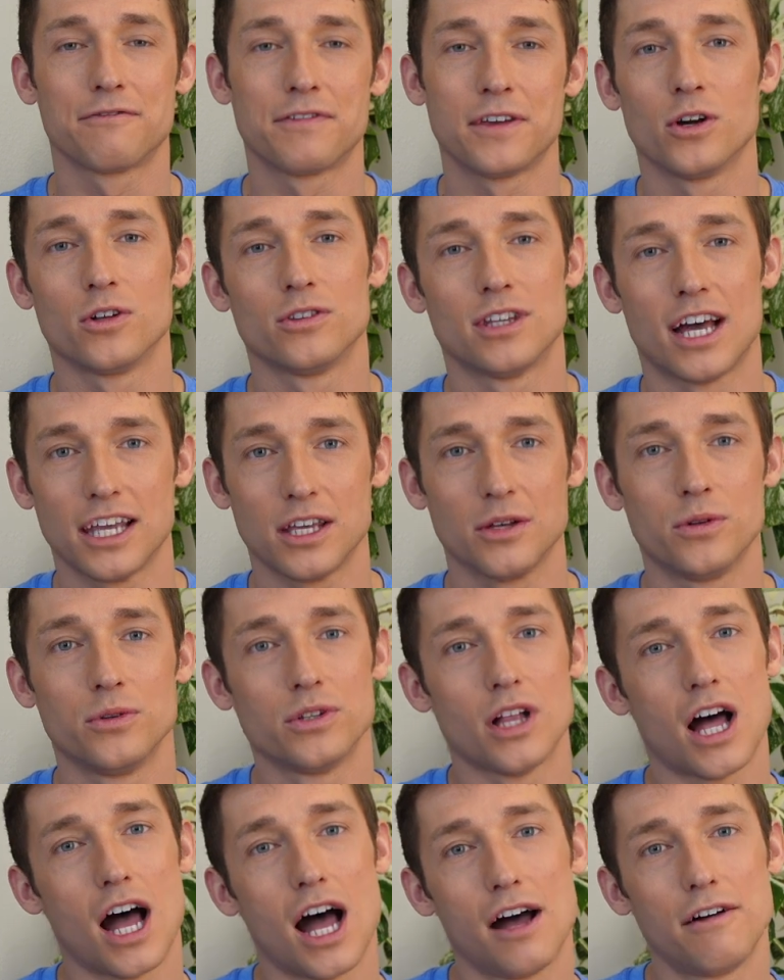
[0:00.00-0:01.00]
field that you
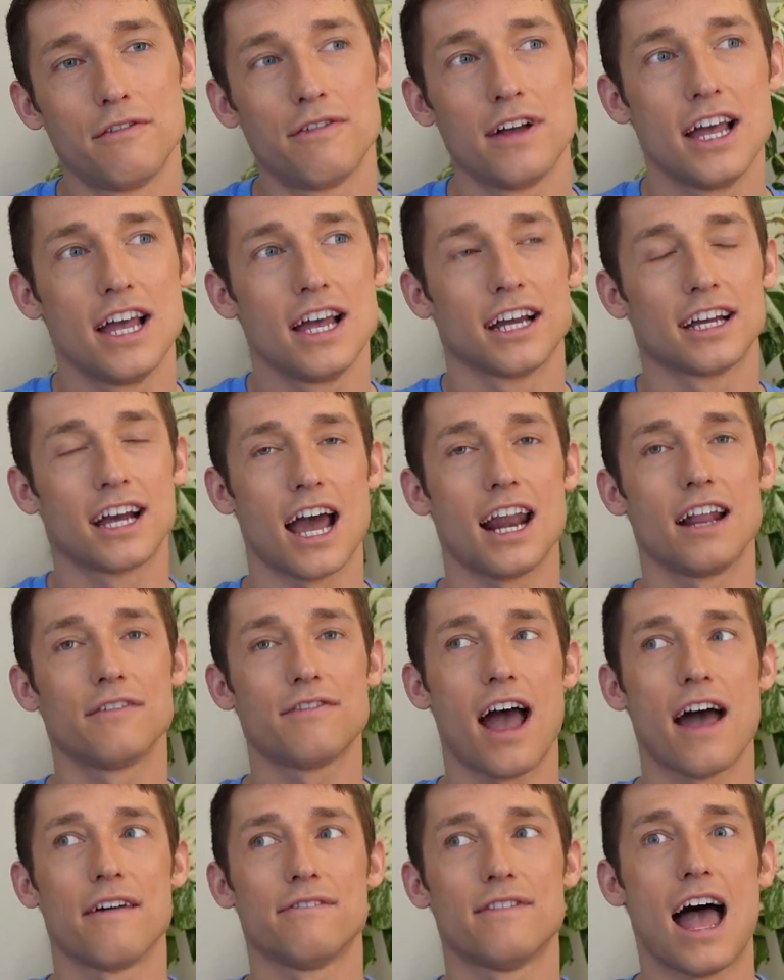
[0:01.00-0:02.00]
love, kind of
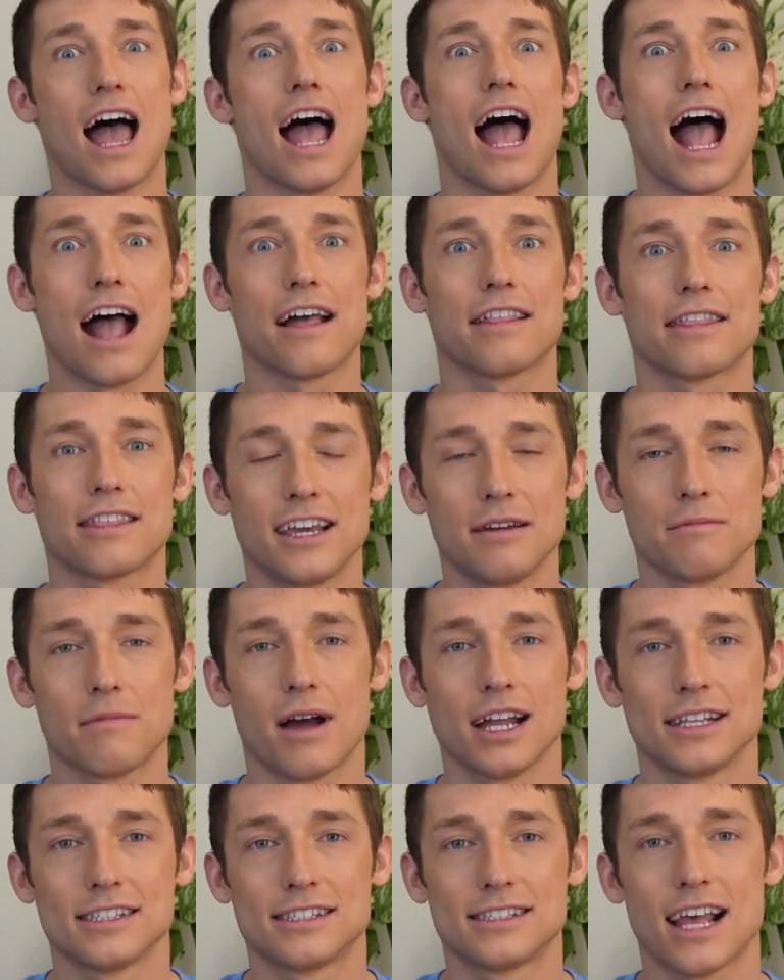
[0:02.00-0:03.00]
have that athlete
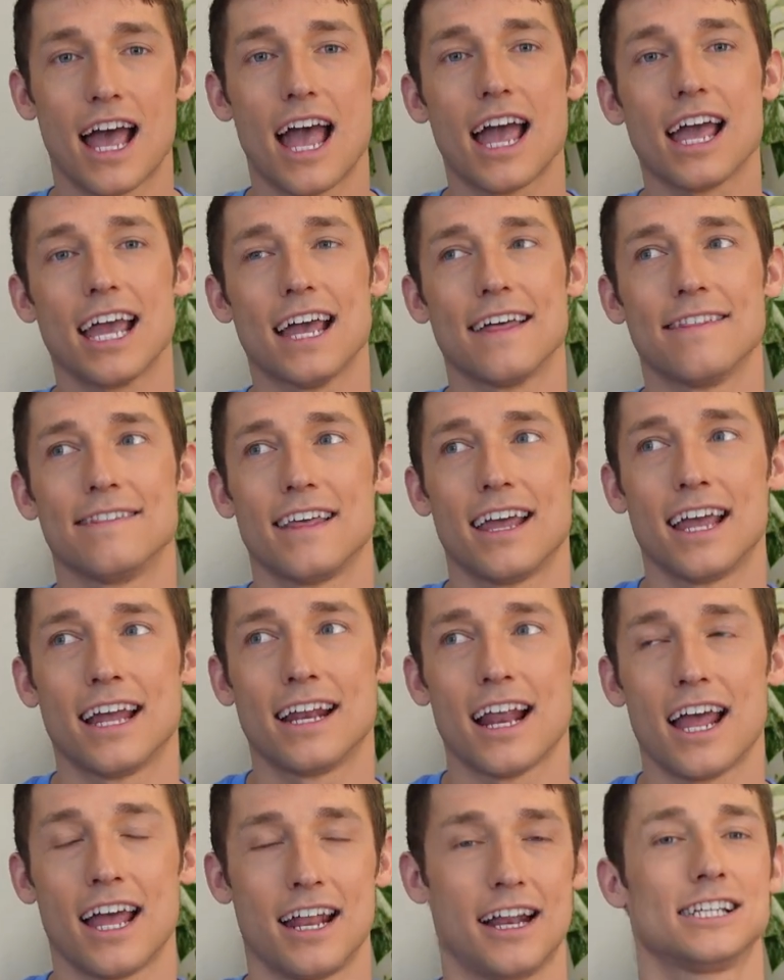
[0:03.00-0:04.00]
mindset and
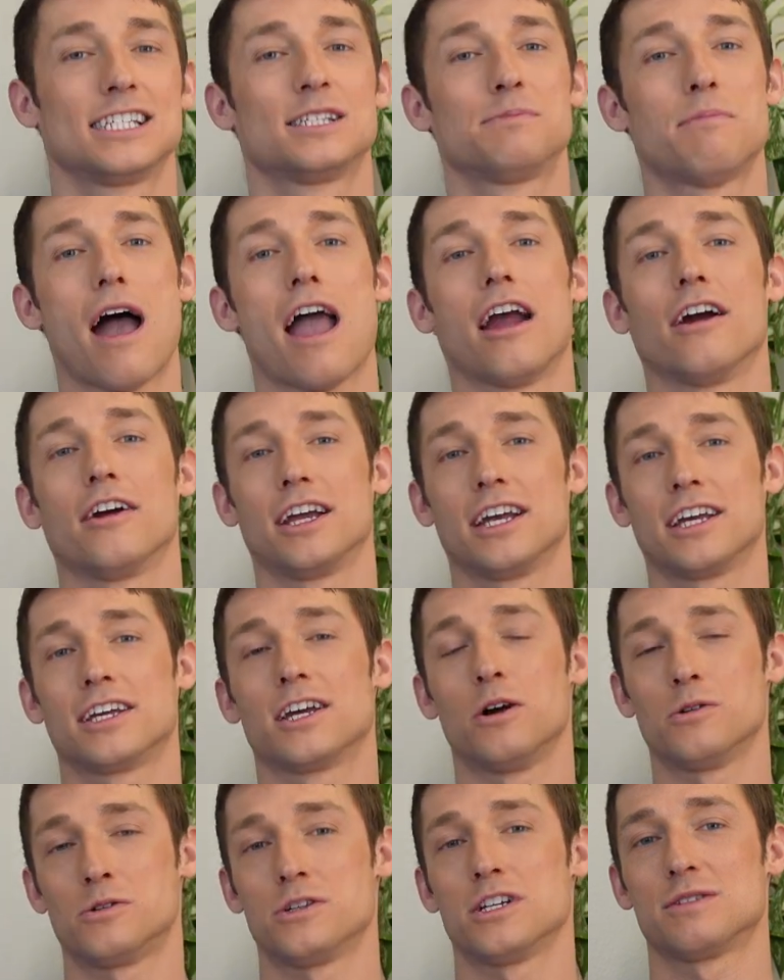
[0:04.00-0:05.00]
then an aspiring
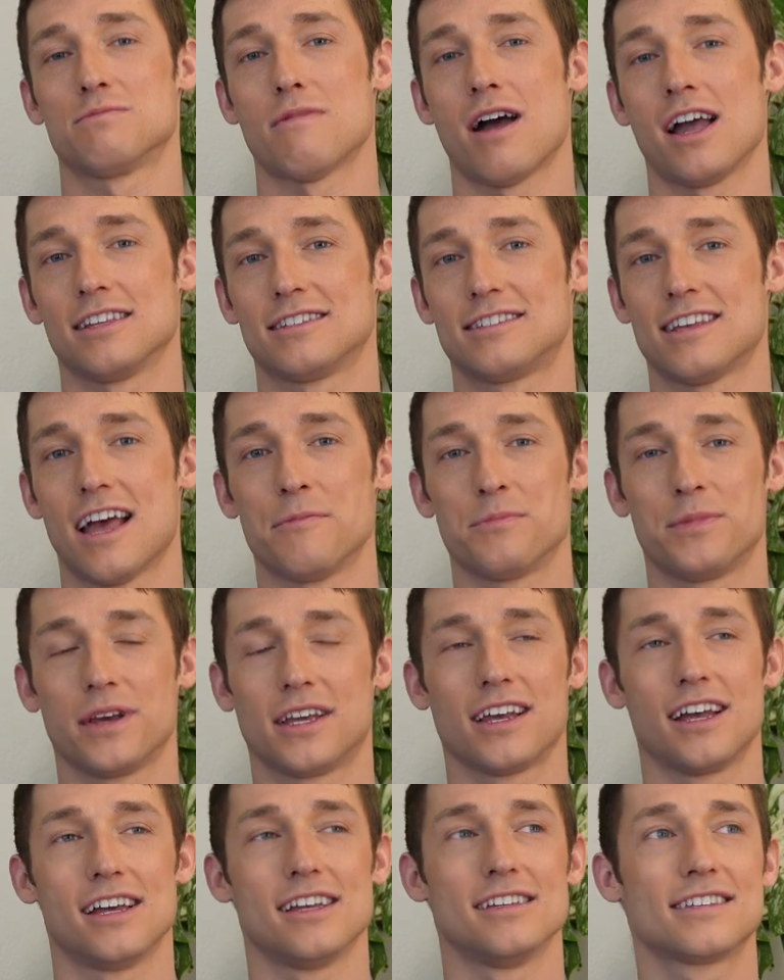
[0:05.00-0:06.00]
coach's mindset,
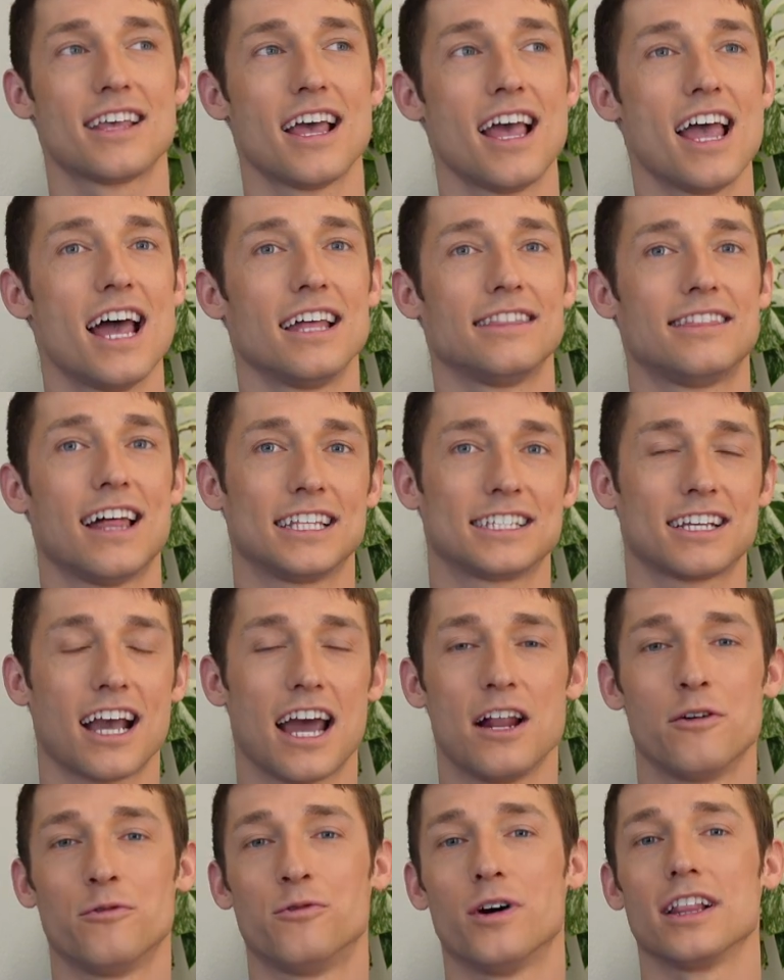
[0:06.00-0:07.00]
because that's
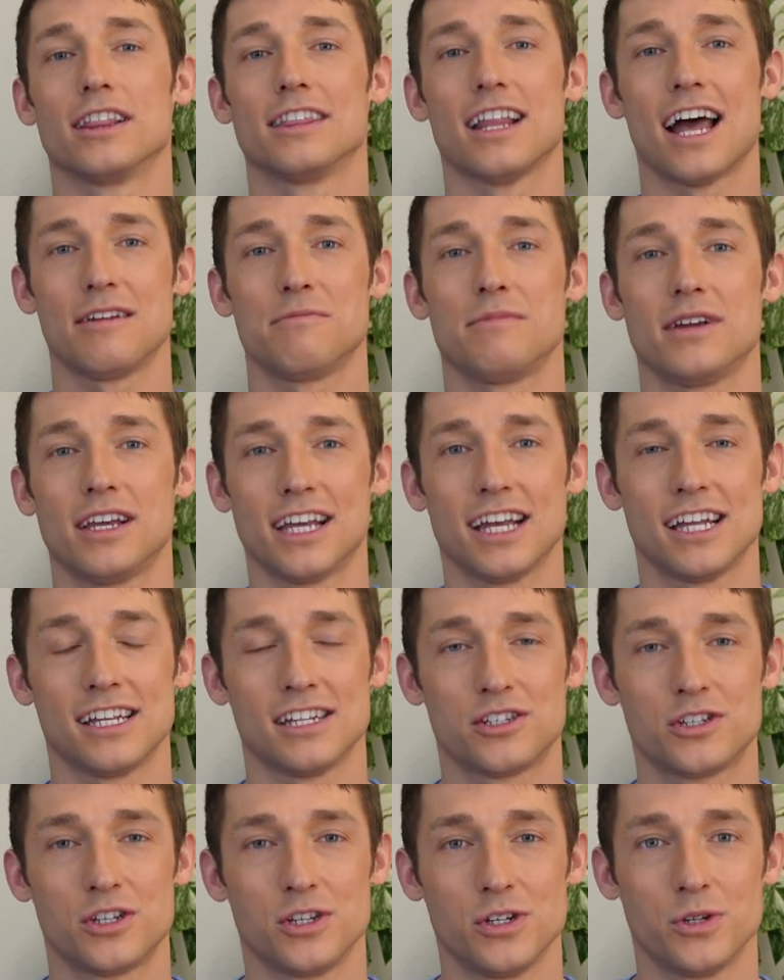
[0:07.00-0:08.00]
kind of what led me
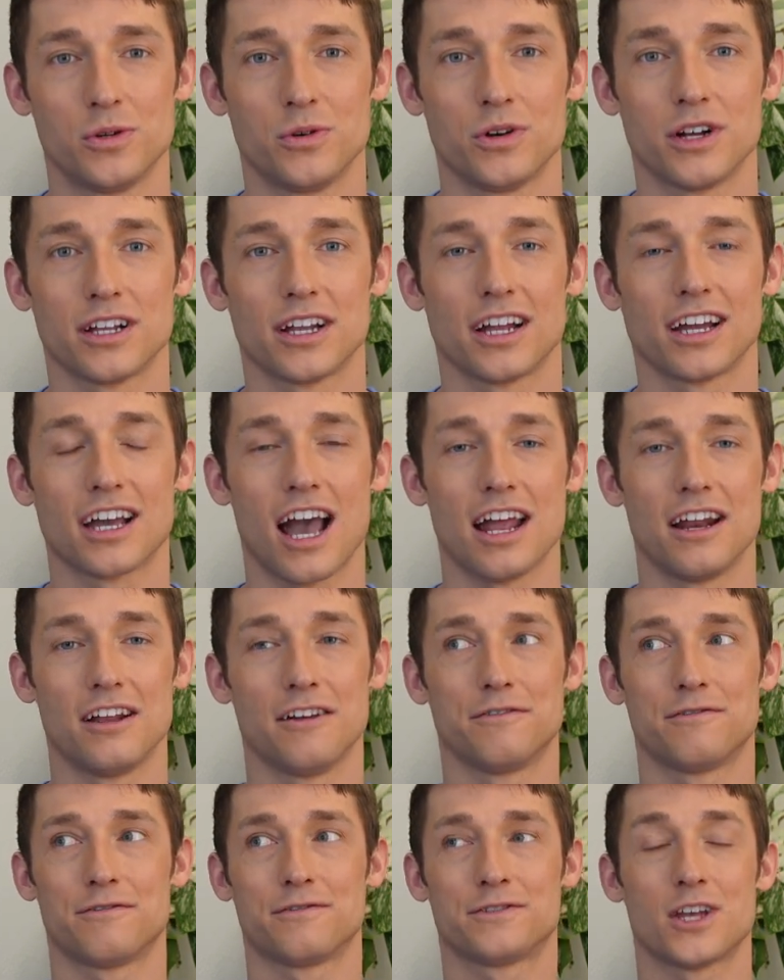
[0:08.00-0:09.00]
into kind
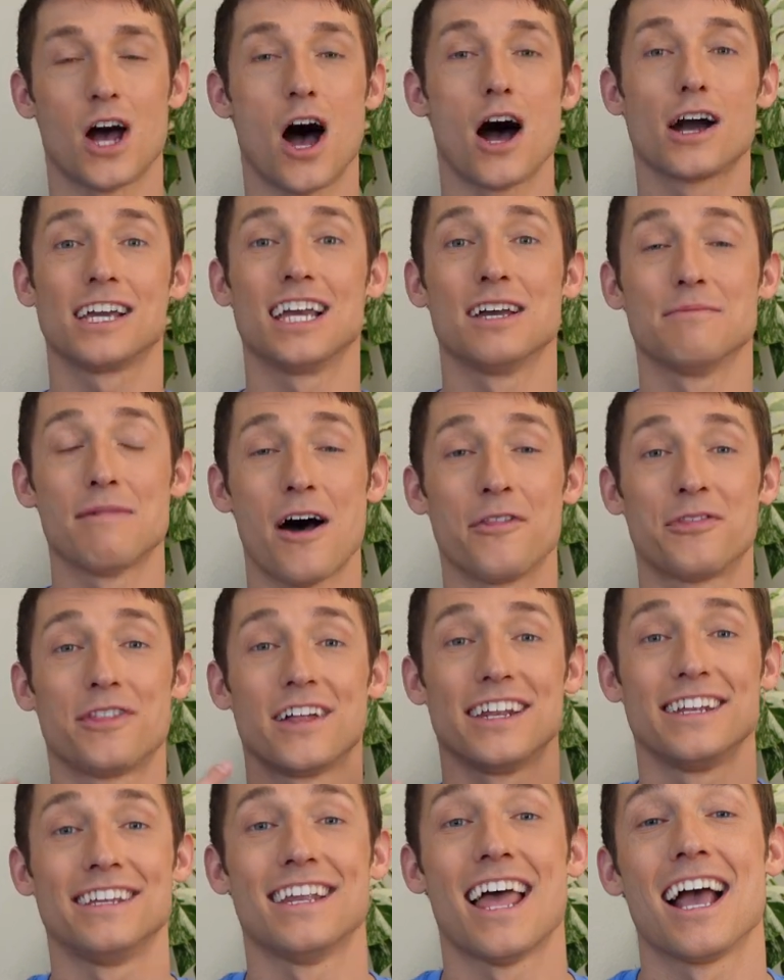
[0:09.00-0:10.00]
of talking about the
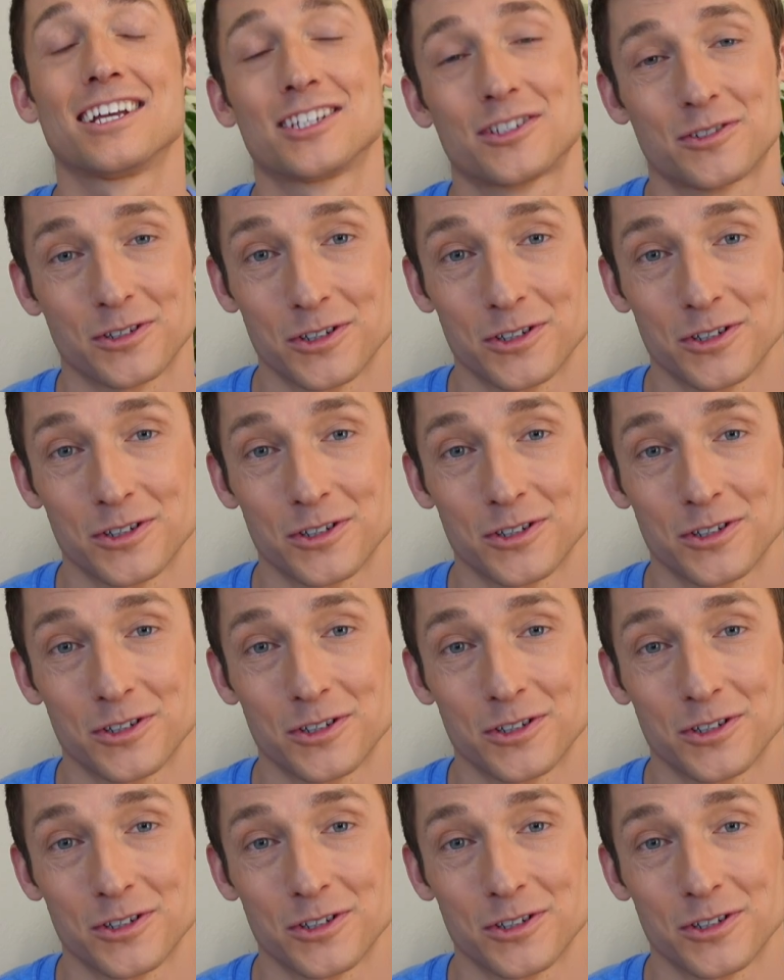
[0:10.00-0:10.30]
next